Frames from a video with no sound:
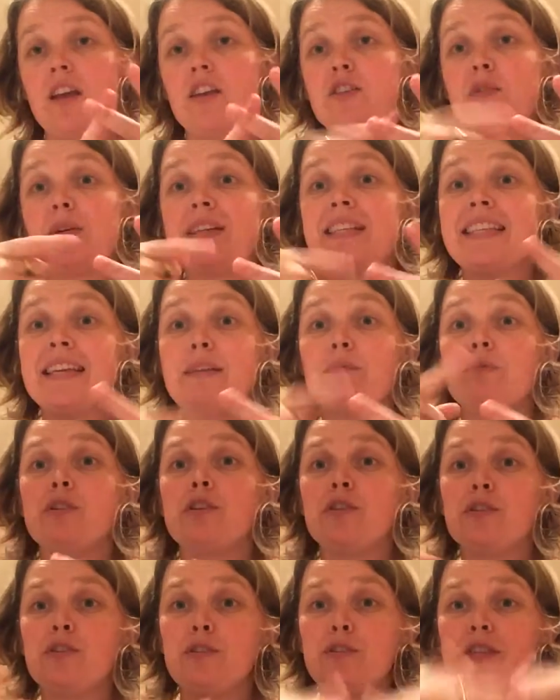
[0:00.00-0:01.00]
So I said we're
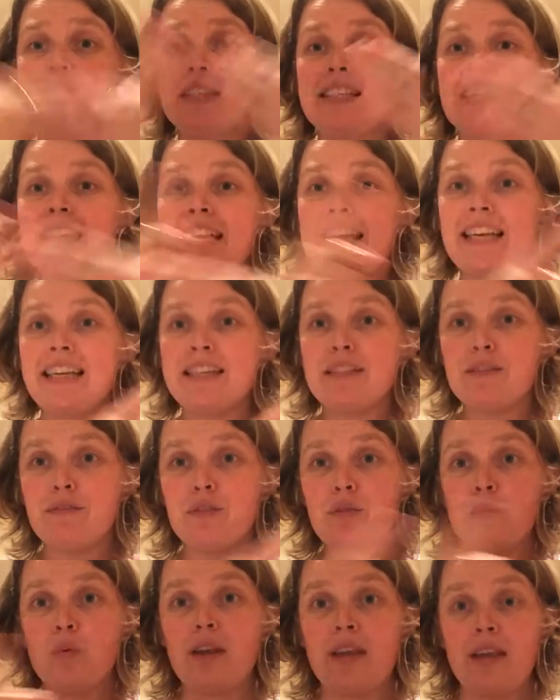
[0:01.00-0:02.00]
going to do the days of
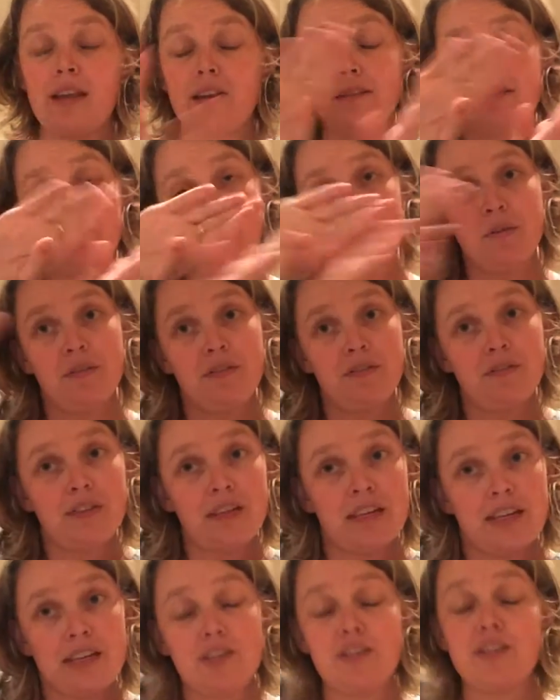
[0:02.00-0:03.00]
the week. So we'll
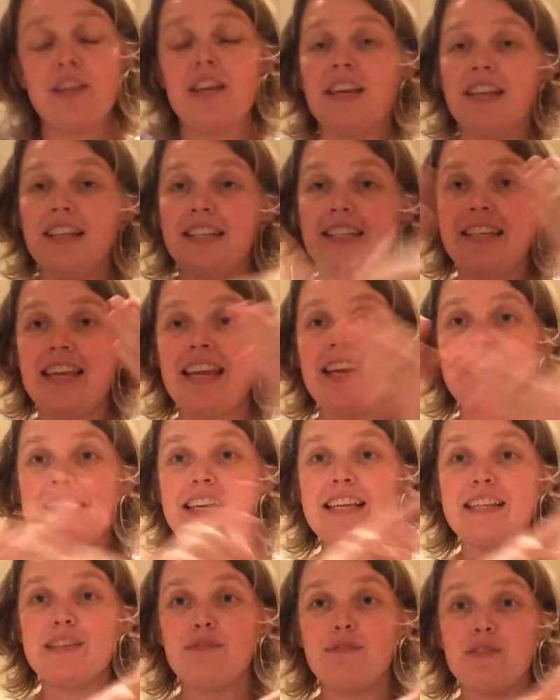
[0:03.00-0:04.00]
finish
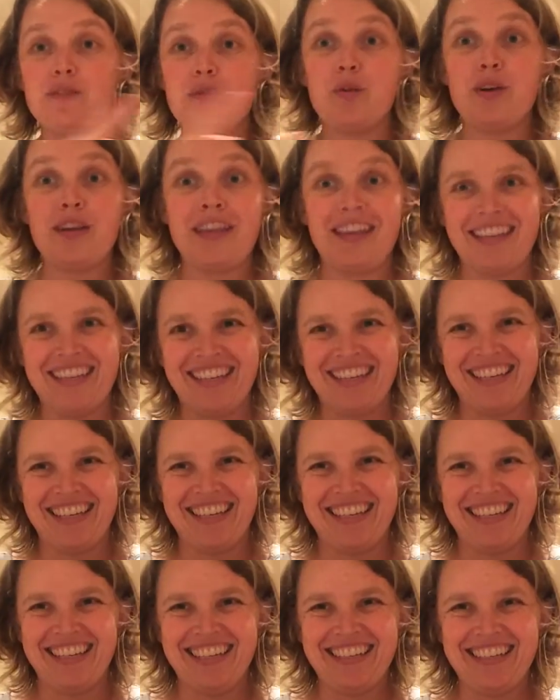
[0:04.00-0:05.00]
days of the week.
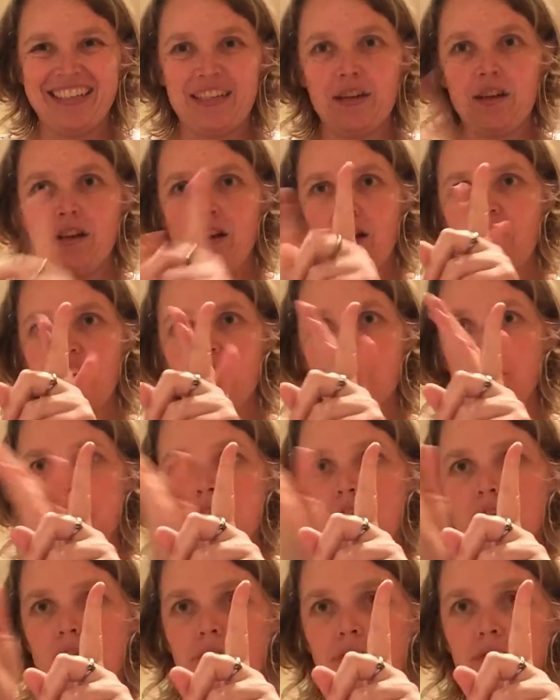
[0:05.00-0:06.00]
I went
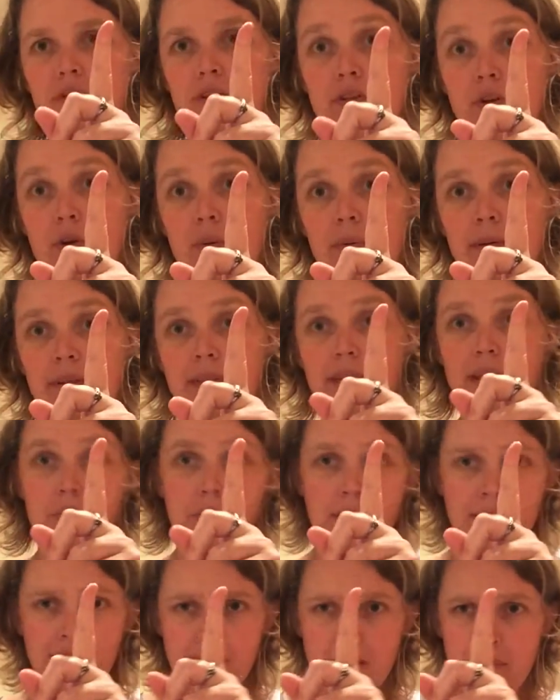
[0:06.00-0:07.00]
off on a topic there, but
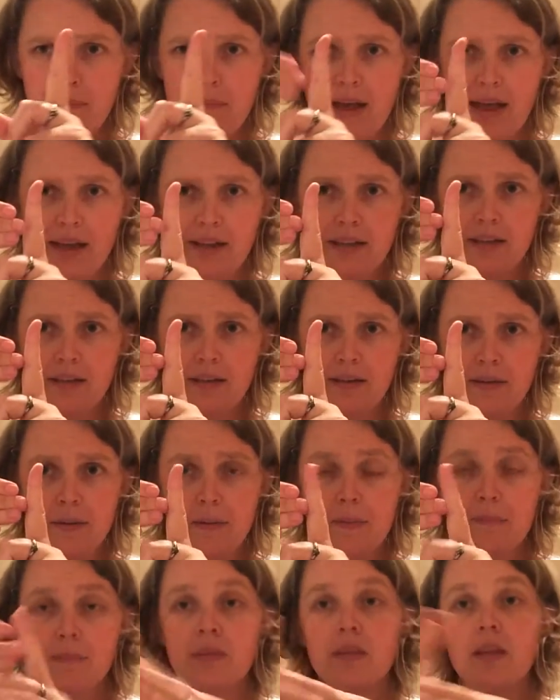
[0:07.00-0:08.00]
I've come back.
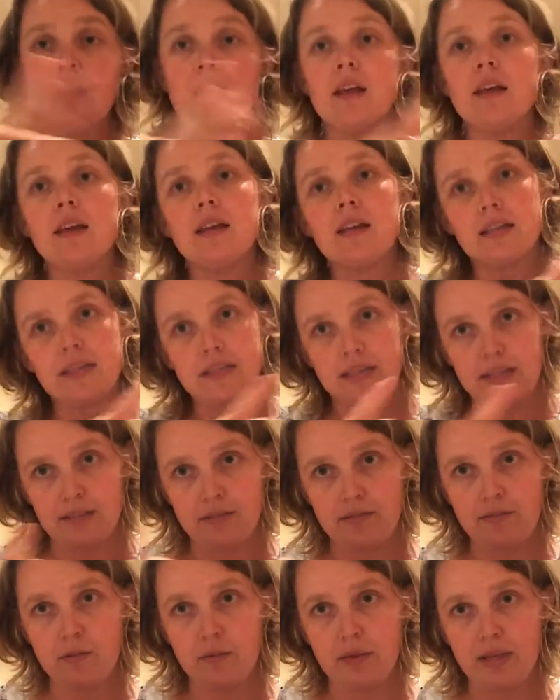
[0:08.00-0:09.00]
Days
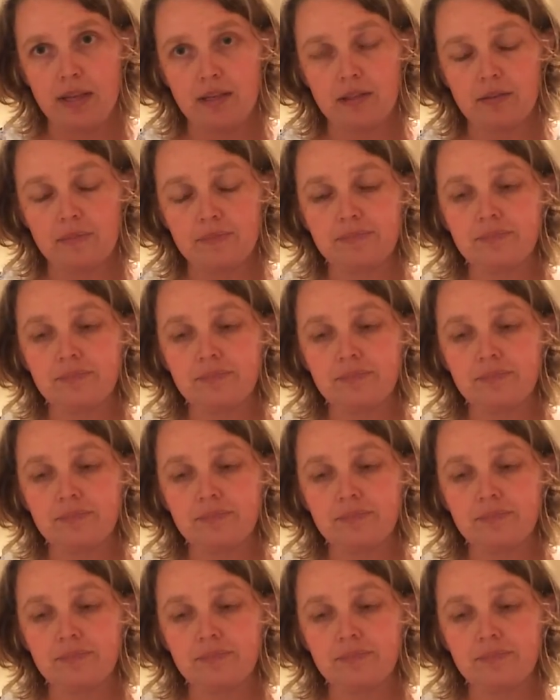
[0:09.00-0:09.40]
of the week.